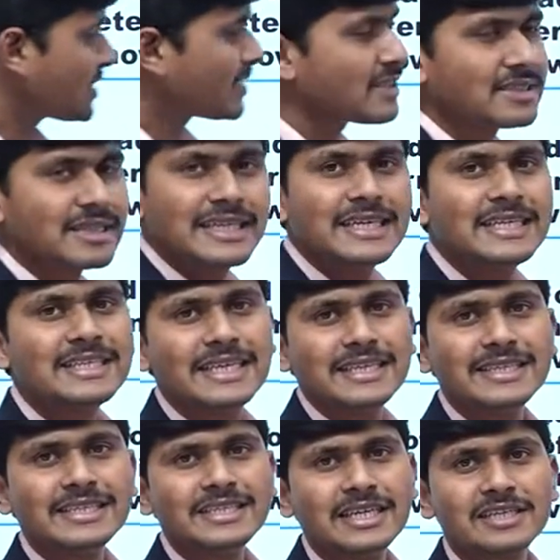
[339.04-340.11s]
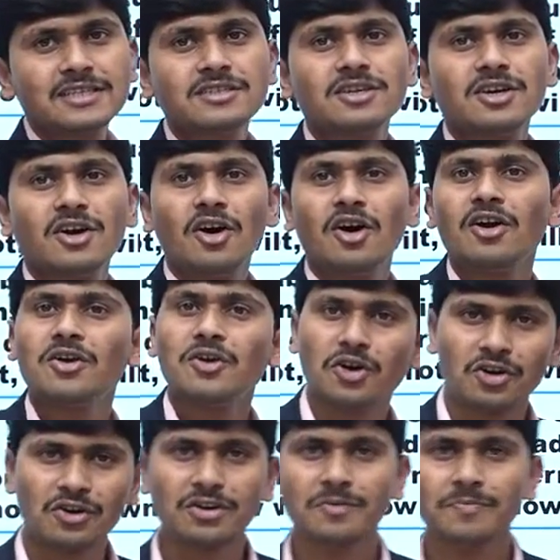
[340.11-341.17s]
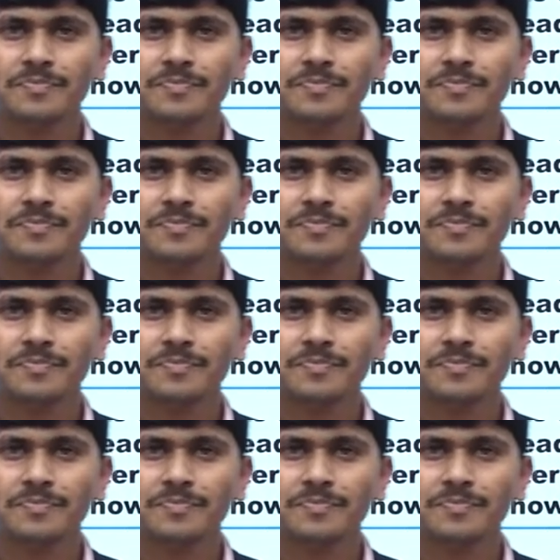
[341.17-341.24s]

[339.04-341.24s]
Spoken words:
series resistance or not,